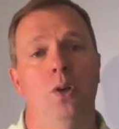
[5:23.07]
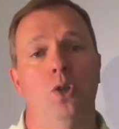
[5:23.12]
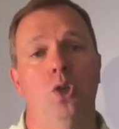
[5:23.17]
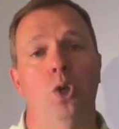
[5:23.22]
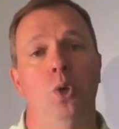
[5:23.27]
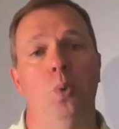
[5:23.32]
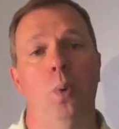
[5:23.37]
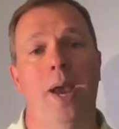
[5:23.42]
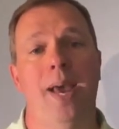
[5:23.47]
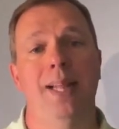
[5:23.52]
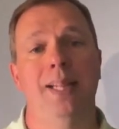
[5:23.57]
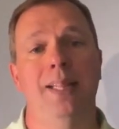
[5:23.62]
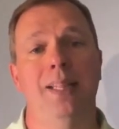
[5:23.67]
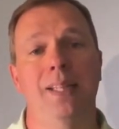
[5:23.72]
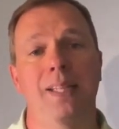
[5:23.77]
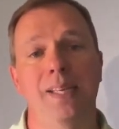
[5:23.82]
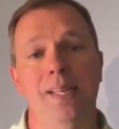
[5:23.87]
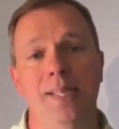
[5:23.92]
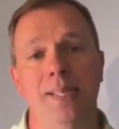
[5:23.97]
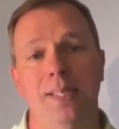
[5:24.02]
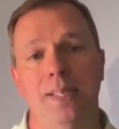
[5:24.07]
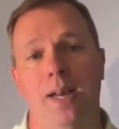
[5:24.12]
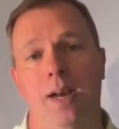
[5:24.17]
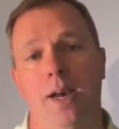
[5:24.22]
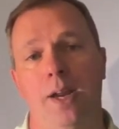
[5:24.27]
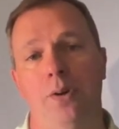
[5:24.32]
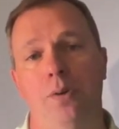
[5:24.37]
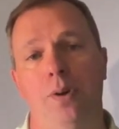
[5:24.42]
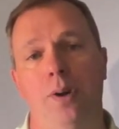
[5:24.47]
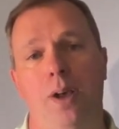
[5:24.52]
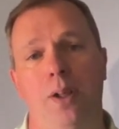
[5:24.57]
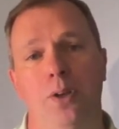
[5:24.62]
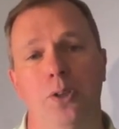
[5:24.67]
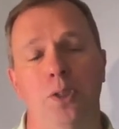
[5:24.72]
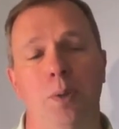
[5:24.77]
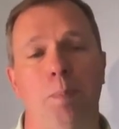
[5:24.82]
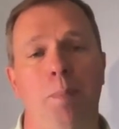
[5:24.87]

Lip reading: to at least $100